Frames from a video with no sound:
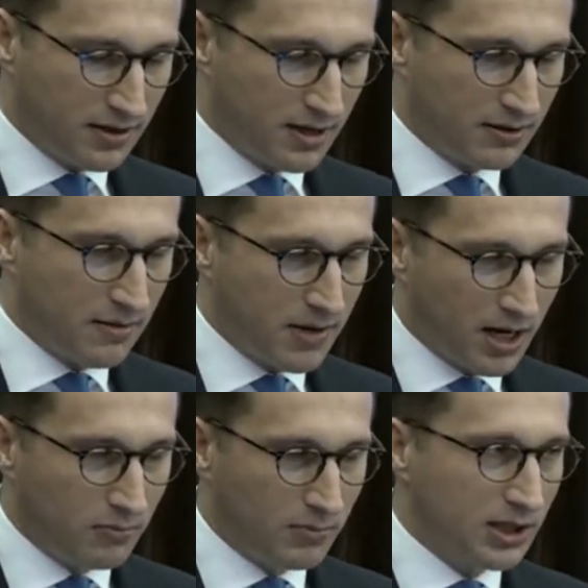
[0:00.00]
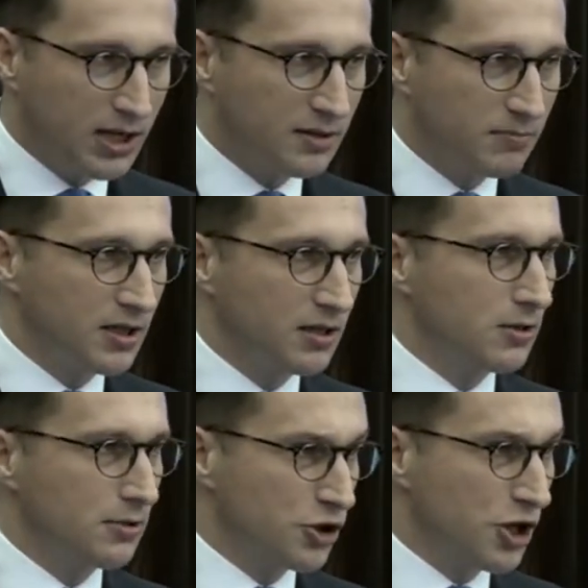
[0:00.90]
there may or may not be
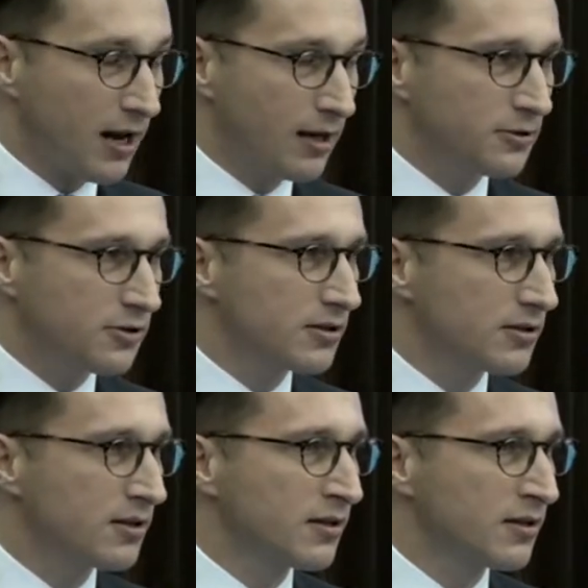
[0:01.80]
challenges.